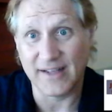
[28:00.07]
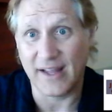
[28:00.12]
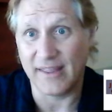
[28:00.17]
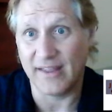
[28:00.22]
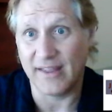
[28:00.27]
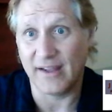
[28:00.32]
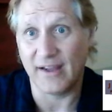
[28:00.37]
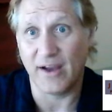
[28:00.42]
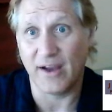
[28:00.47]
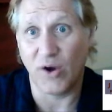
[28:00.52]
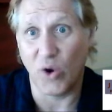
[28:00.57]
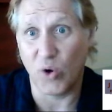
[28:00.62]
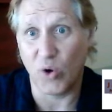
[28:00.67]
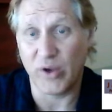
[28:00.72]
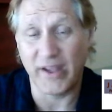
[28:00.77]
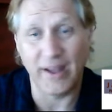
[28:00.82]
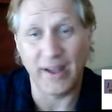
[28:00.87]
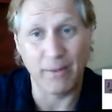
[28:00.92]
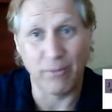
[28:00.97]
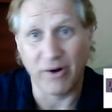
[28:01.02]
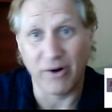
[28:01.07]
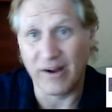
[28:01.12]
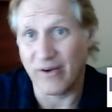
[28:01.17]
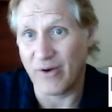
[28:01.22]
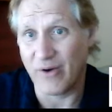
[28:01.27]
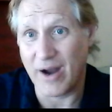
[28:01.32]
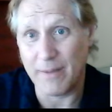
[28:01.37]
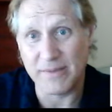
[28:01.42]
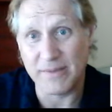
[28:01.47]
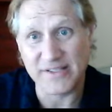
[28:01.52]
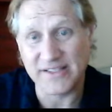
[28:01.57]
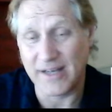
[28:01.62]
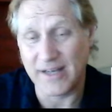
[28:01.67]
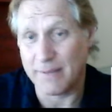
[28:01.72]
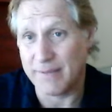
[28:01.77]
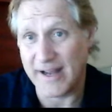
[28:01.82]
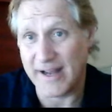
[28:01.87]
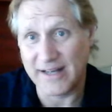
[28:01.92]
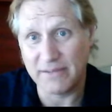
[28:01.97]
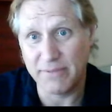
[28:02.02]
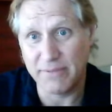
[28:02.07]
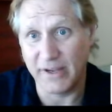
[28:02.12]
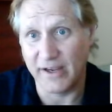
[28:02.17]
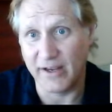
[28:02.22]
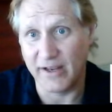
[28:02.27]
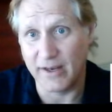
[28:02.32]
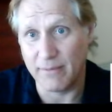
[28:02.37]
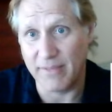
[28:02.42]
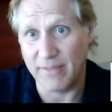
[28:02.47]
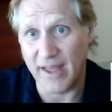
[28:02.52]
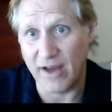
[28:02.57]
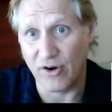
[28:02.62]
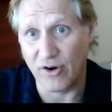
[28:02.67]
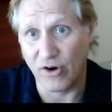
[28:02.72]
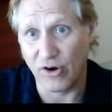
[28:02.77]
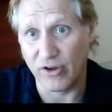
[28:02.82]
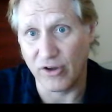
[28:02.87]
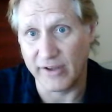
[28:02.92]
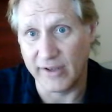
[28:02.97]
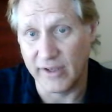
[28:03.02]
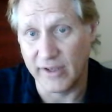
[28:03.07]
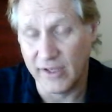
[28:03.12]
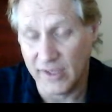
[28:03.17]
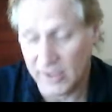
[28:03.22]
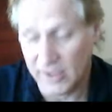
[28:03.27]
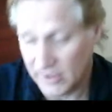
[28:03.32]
I think okay. Brian Robinson, I'm not picking him that early.